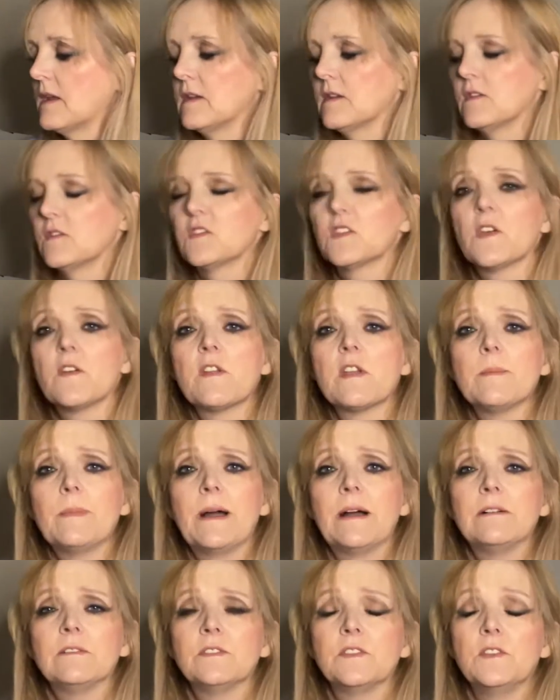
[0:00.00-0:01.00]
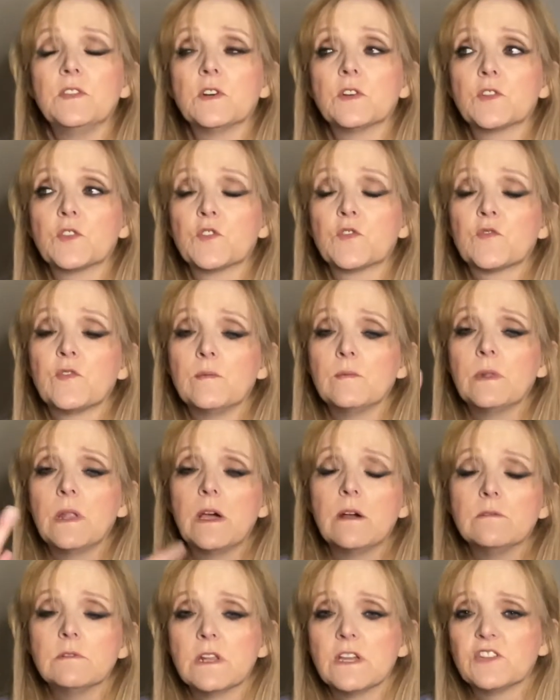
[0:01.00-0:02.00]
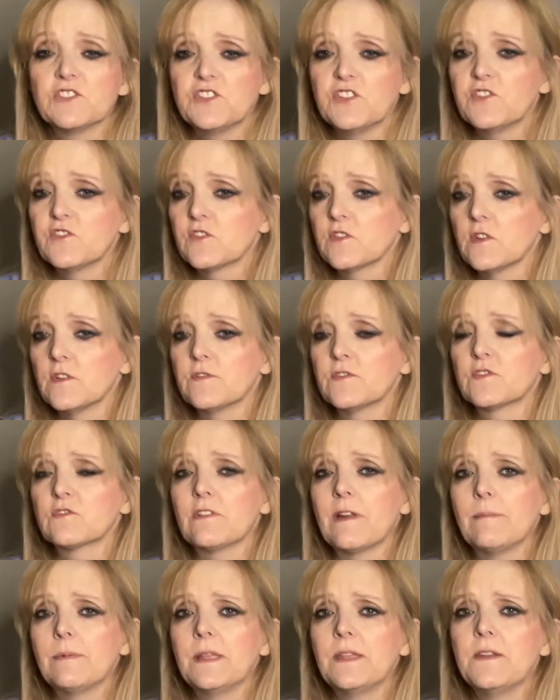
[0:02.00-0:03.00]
Sorry about the noise from Lola, she's sort of scrabbling